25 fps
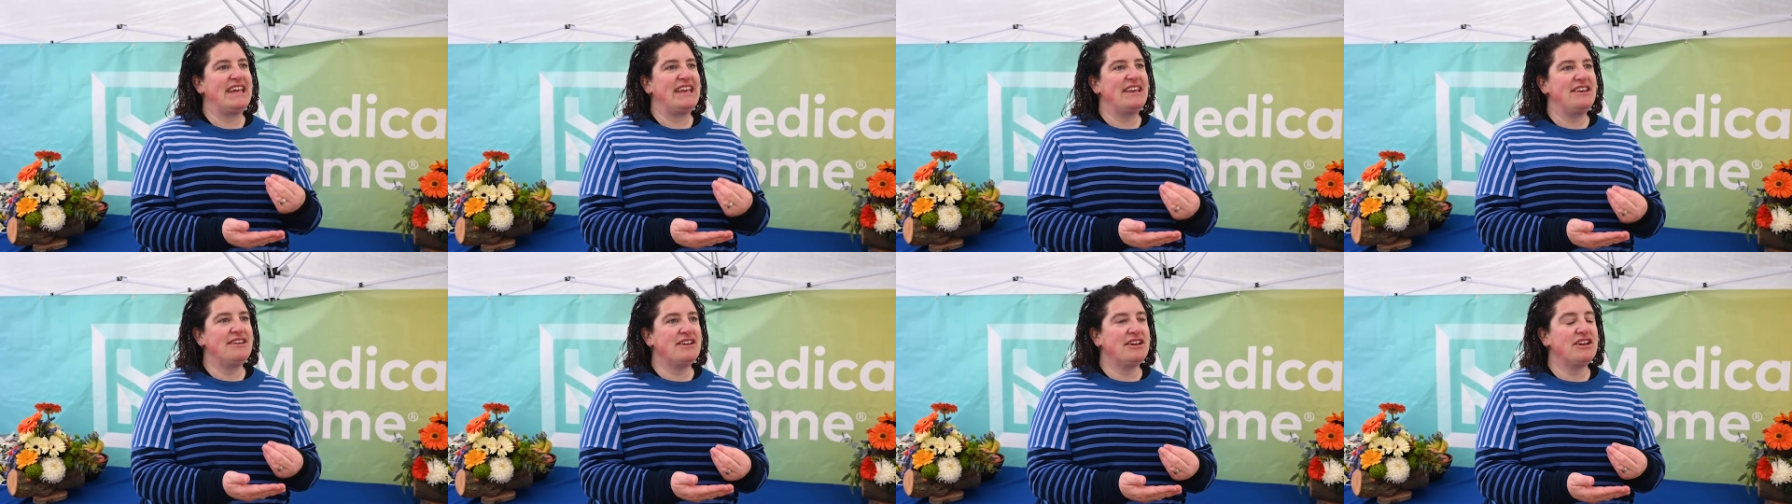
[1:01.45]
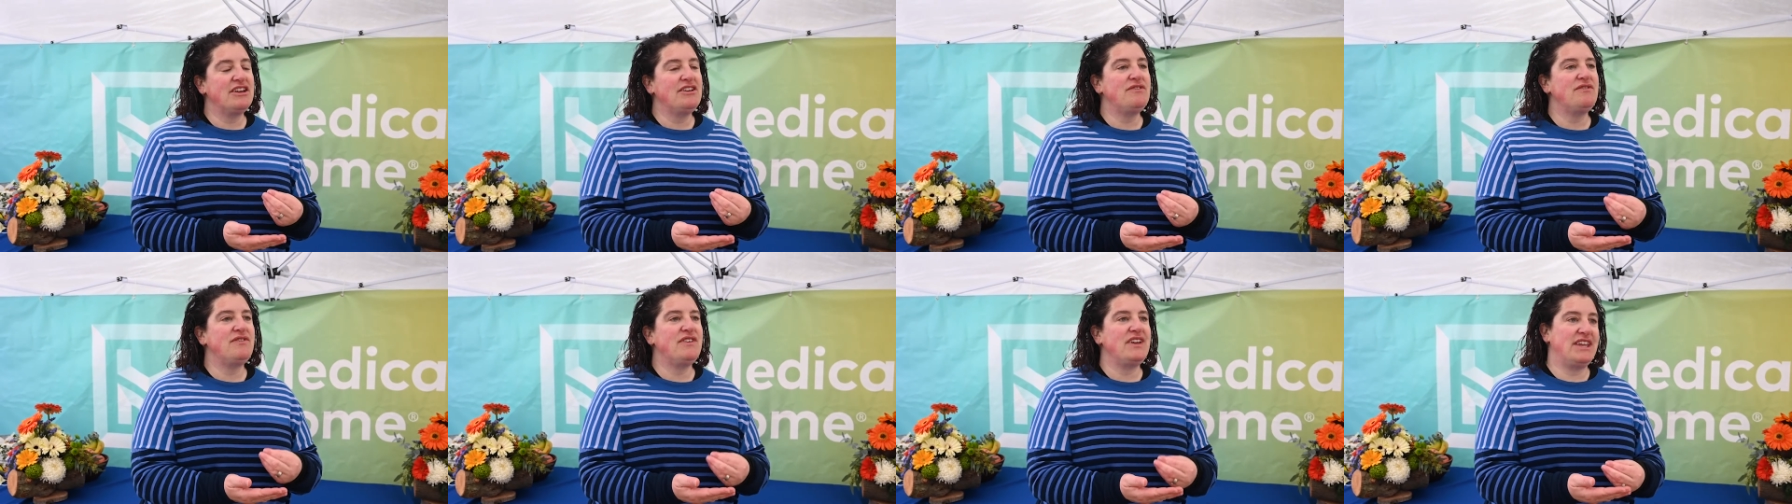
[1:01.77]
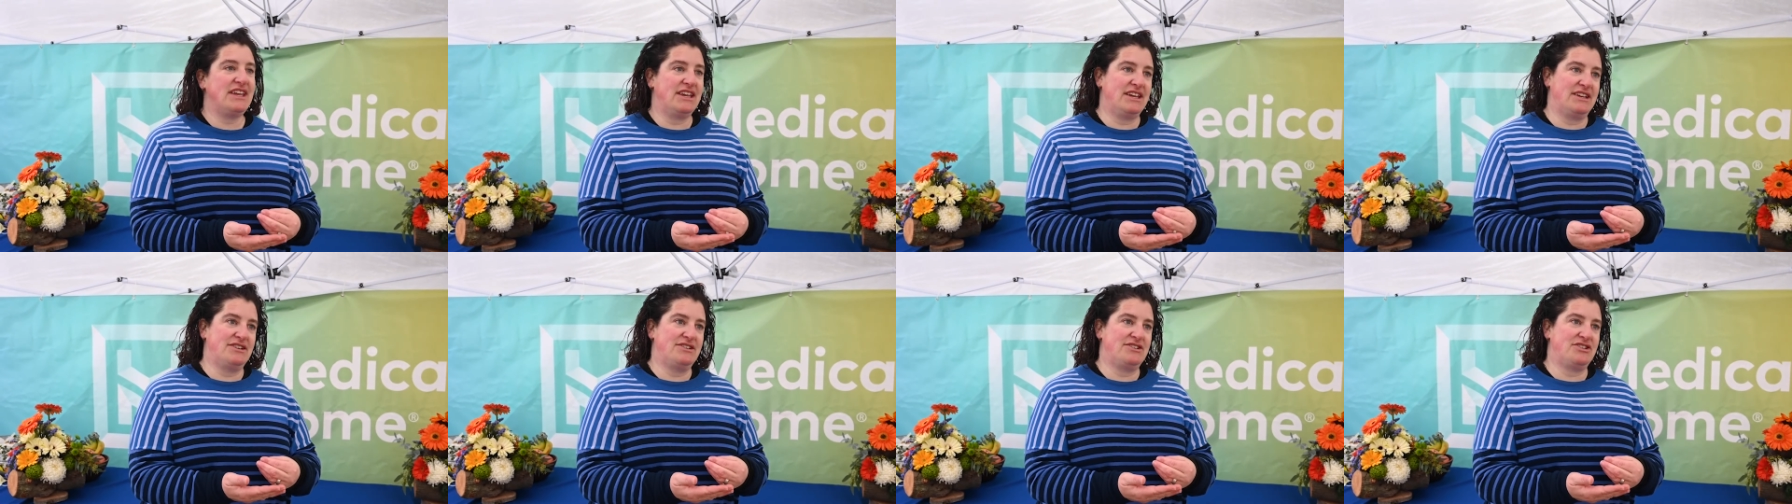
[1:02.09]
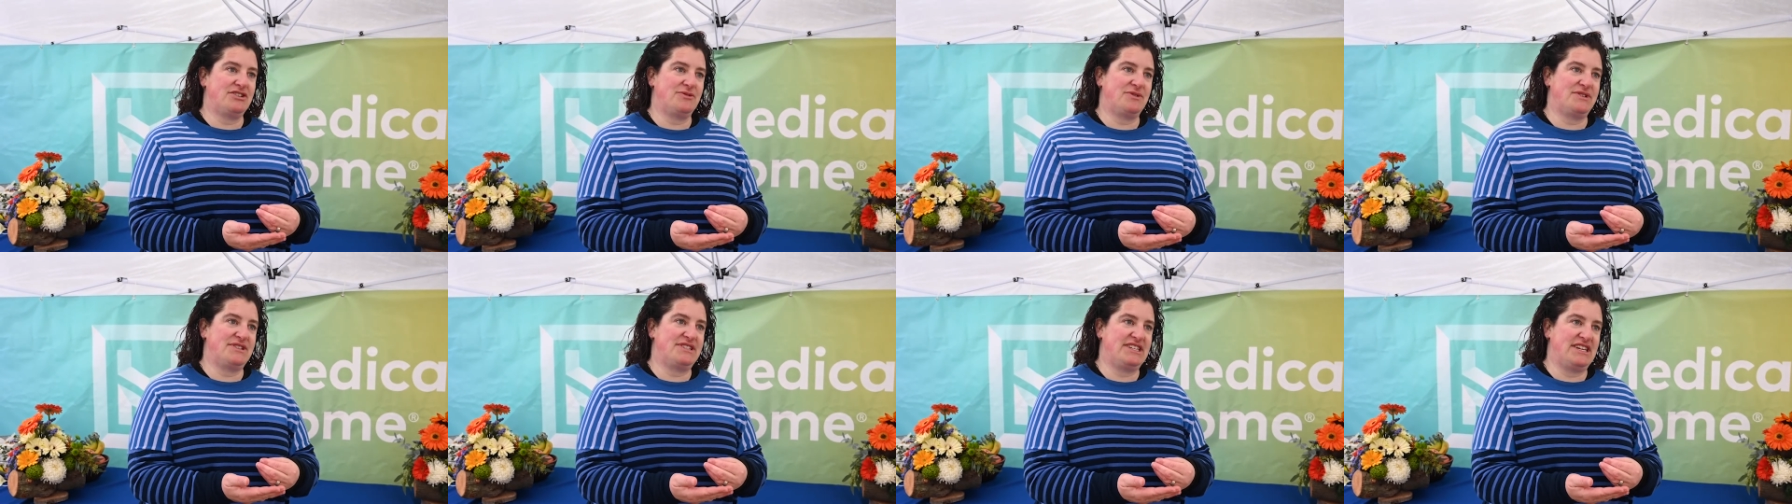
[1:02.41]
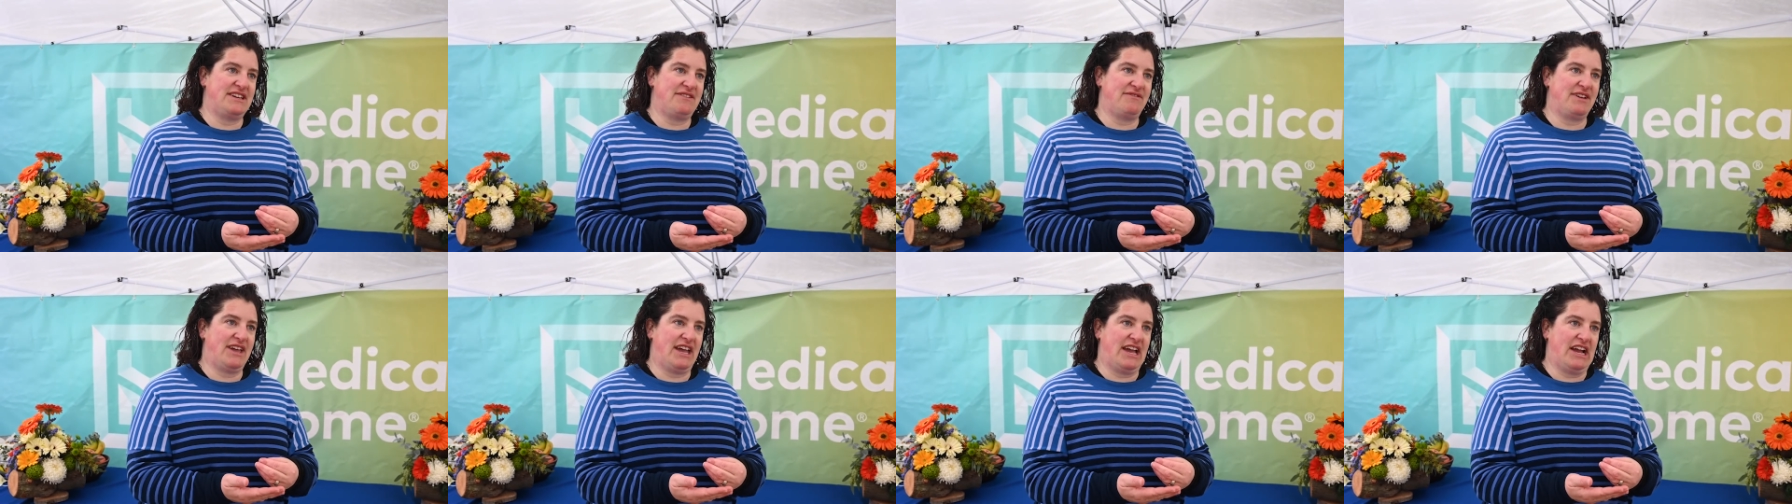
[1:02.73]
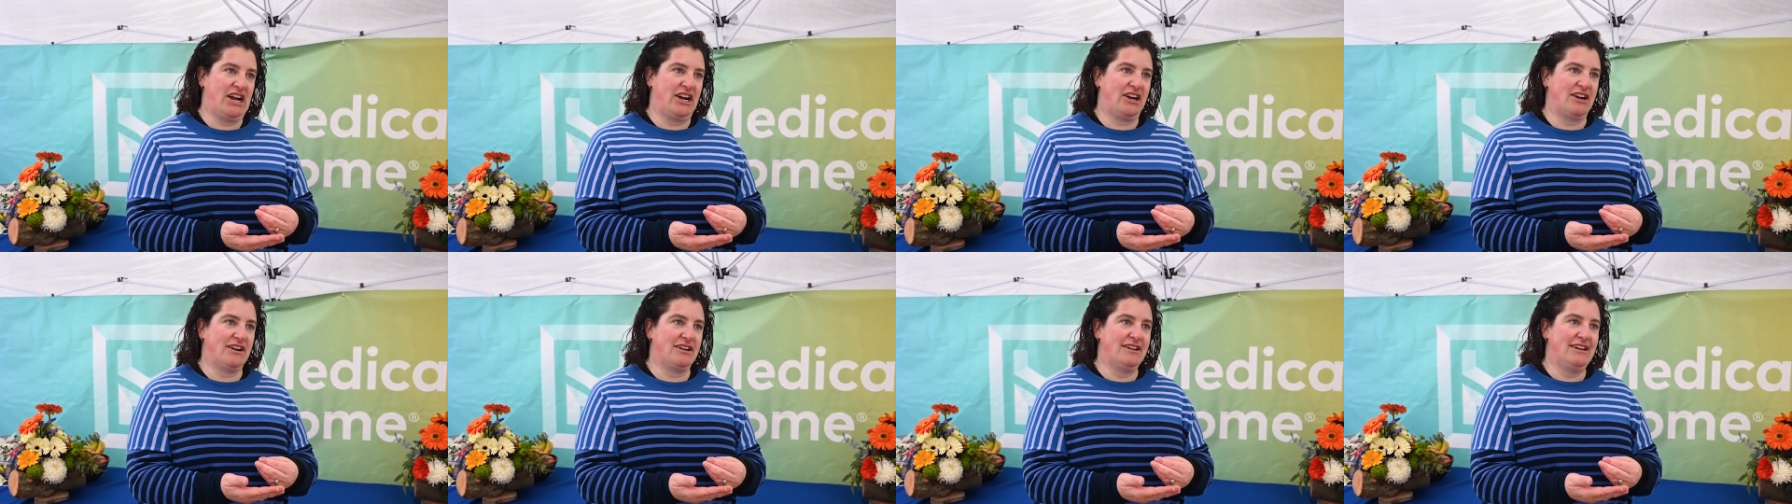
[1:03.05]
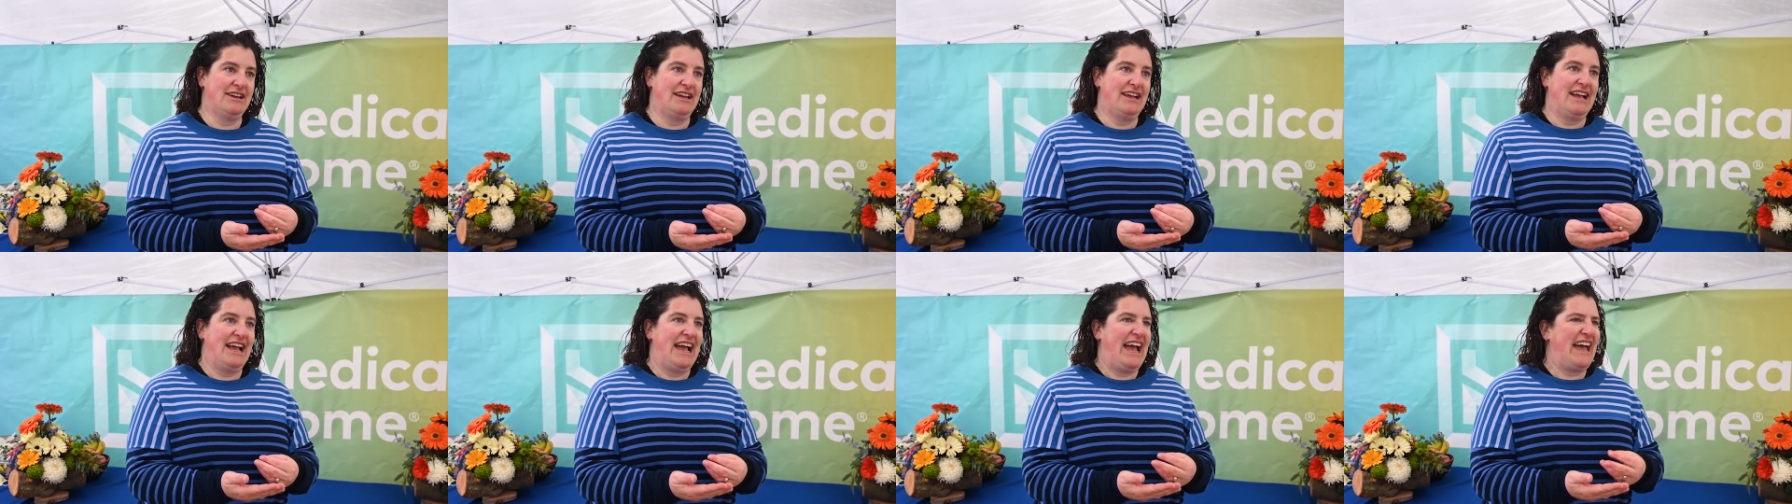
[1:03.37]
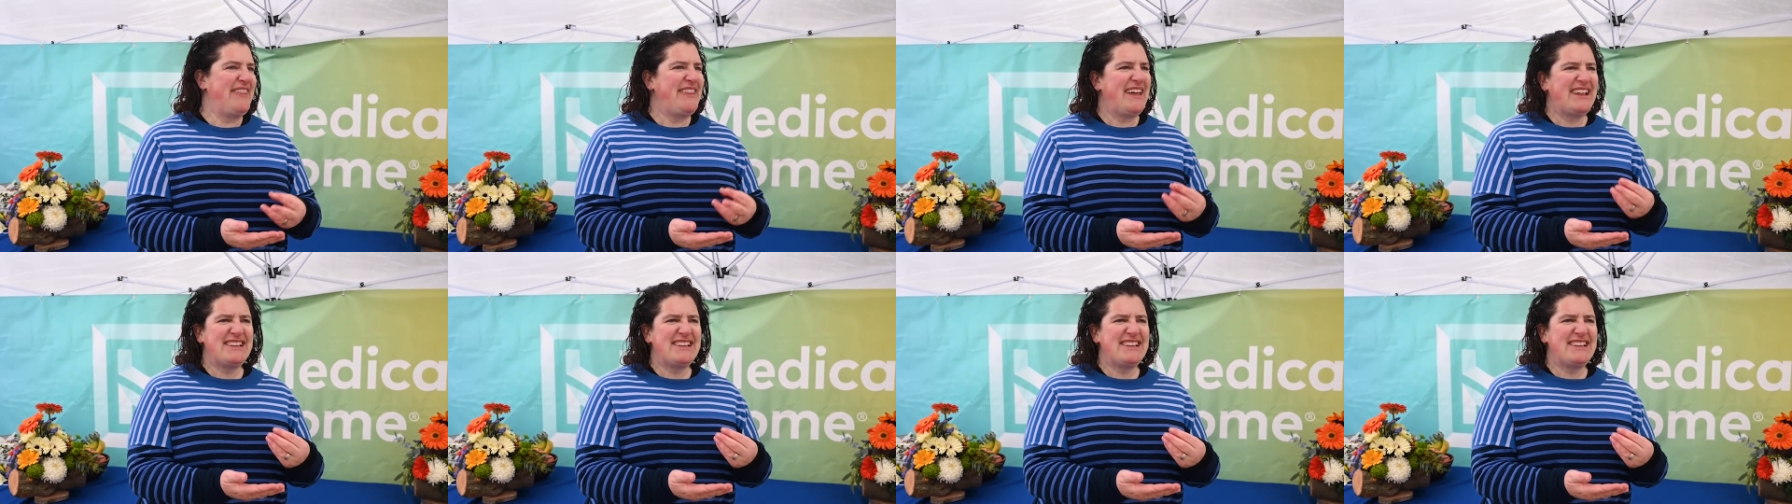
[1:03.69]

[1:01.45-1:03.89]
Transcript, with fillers: inconvenient to receive care. And